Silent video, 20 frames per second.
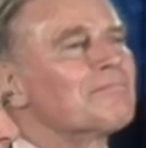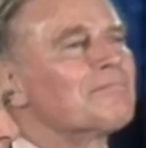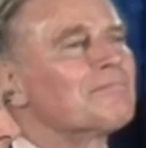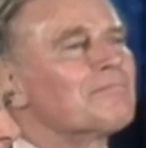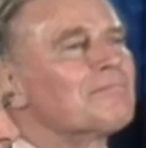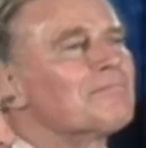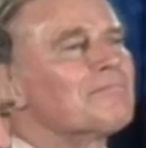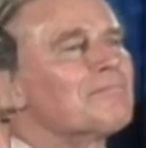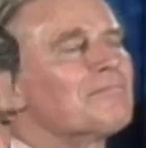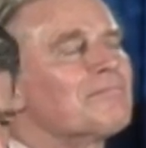
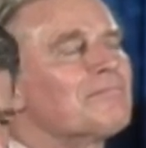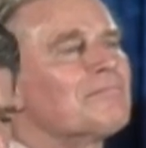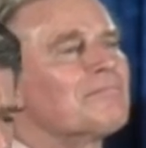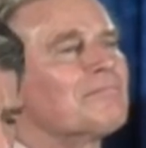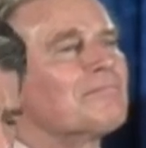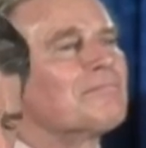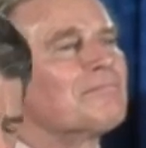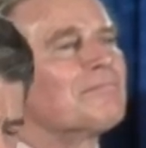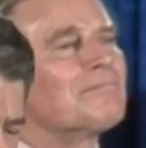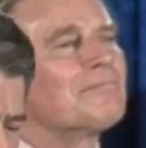
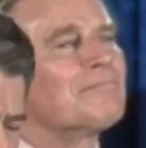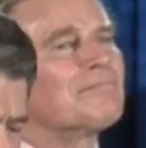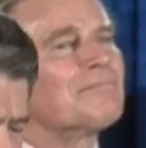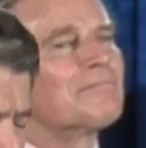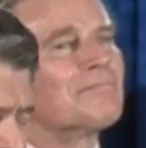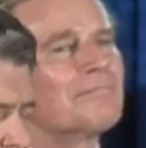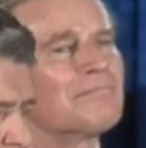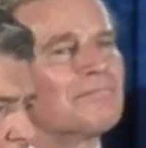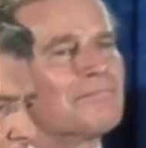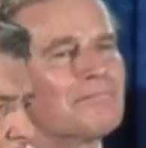
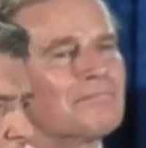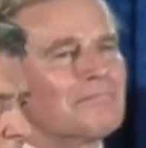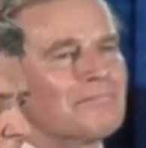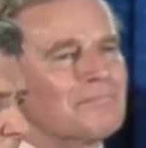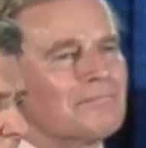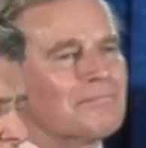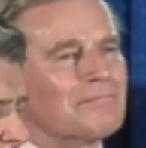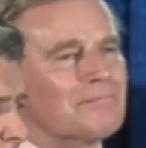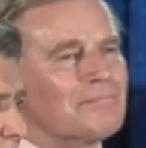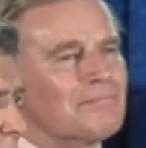
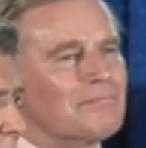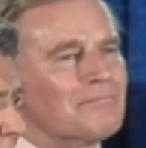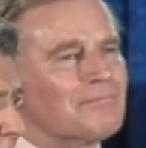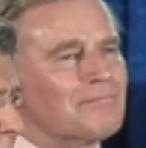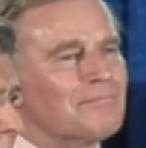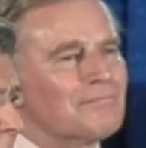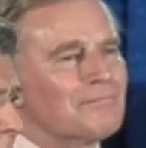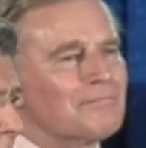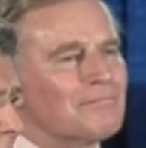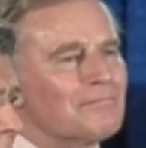
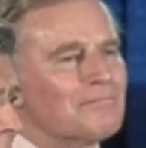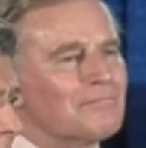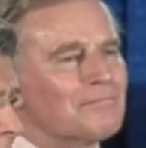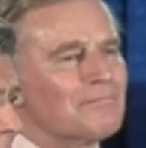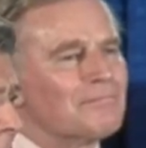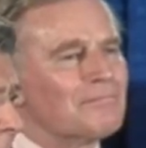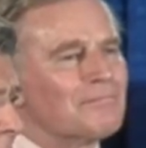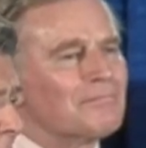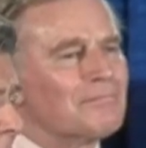(silent)